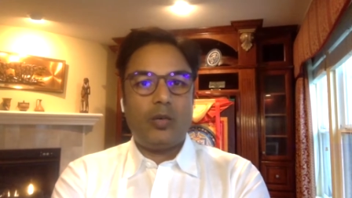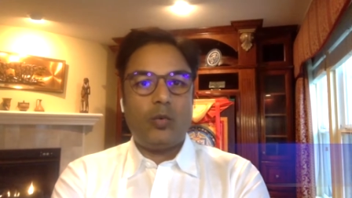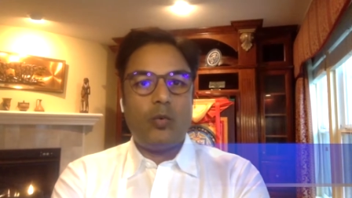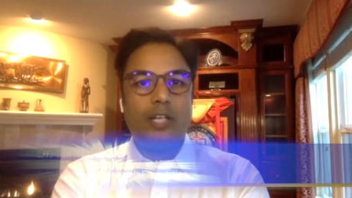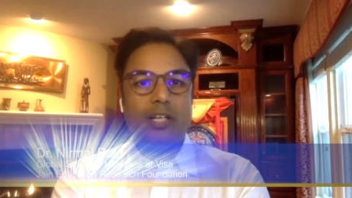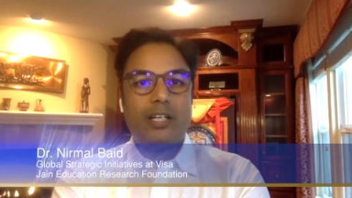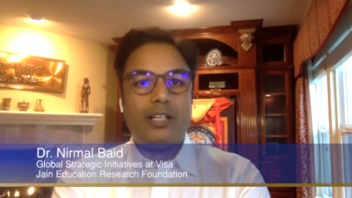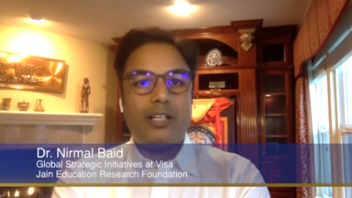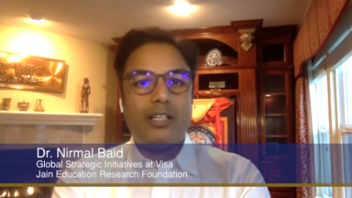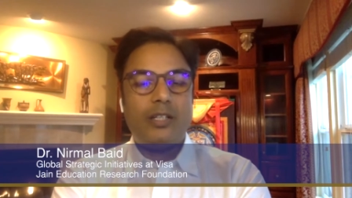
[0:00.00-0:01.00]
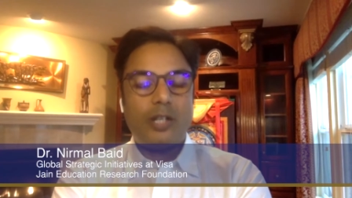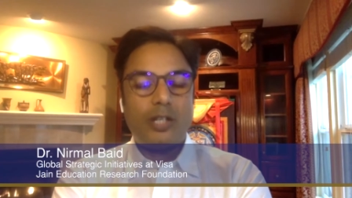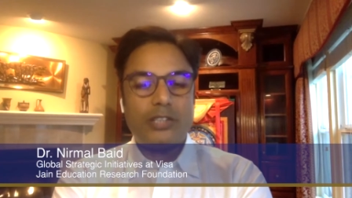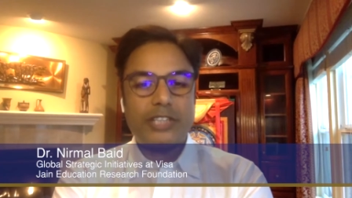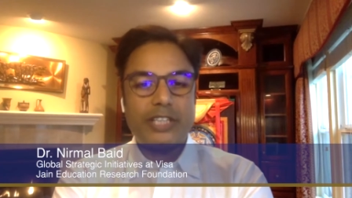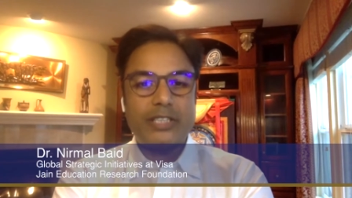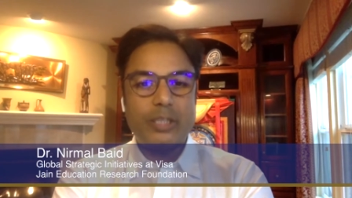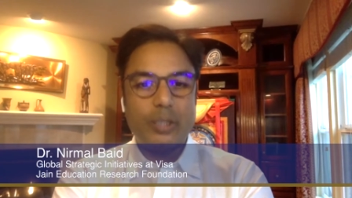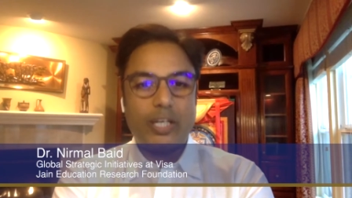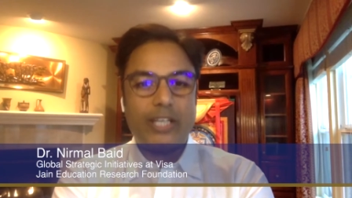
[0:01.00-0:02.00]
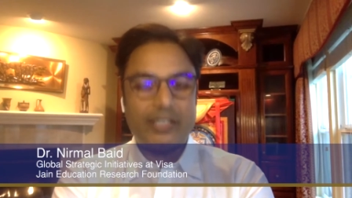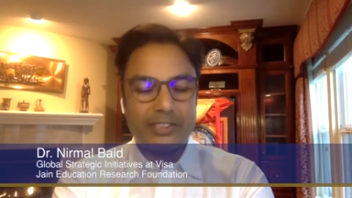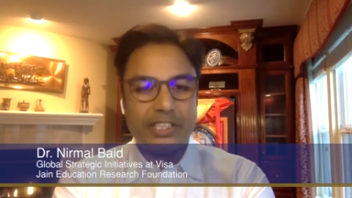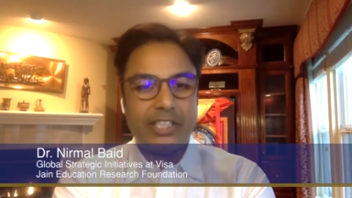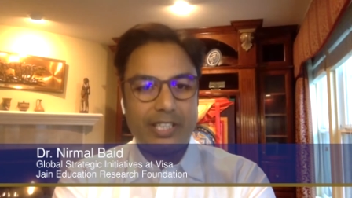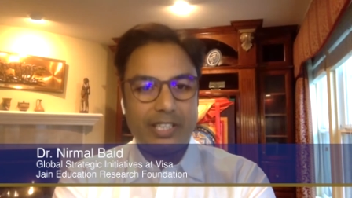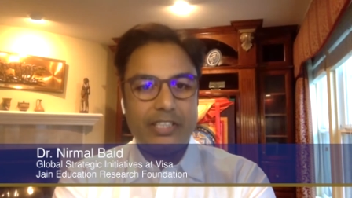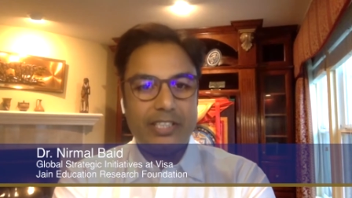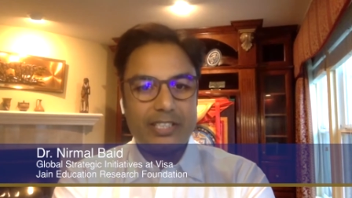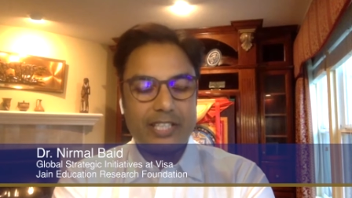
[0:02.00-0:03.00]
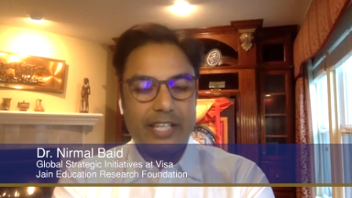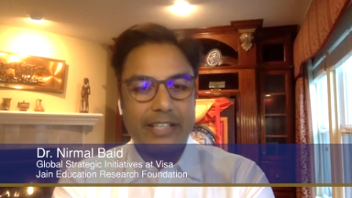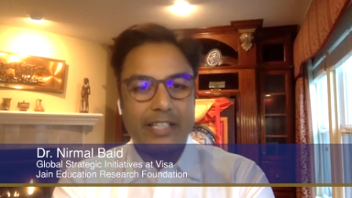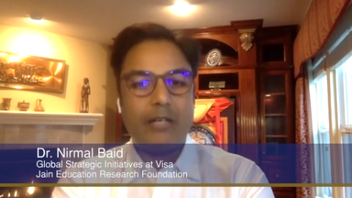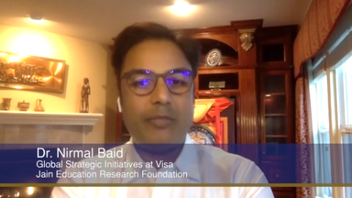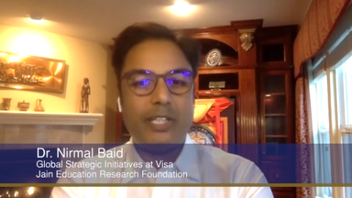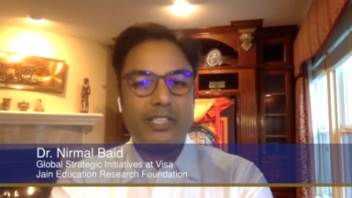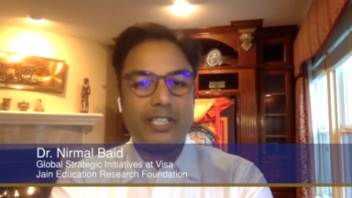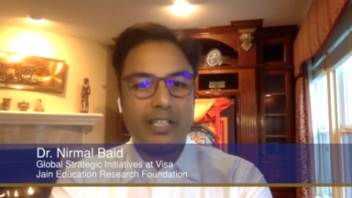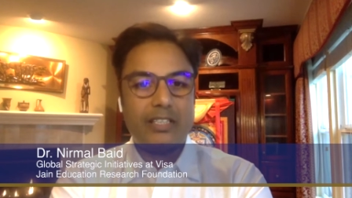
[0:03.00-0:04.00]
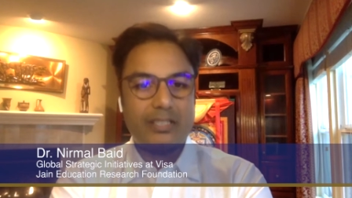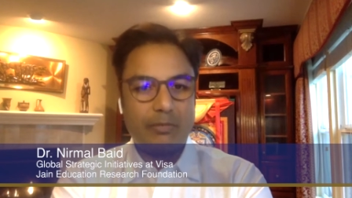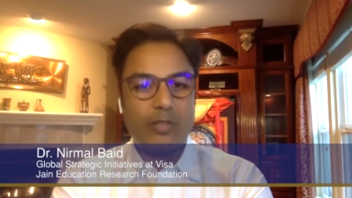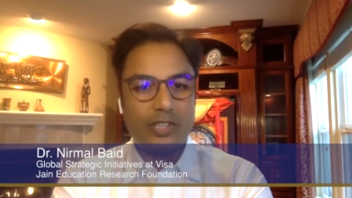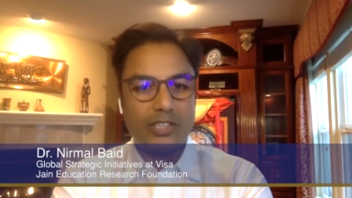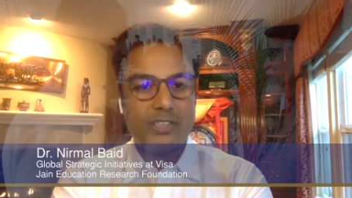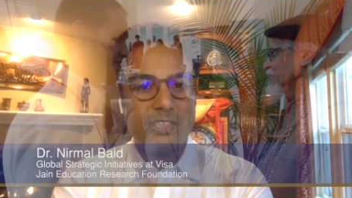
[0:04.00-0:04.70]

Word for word: When non-Jains look at the Jain ideas and come and tell us about it,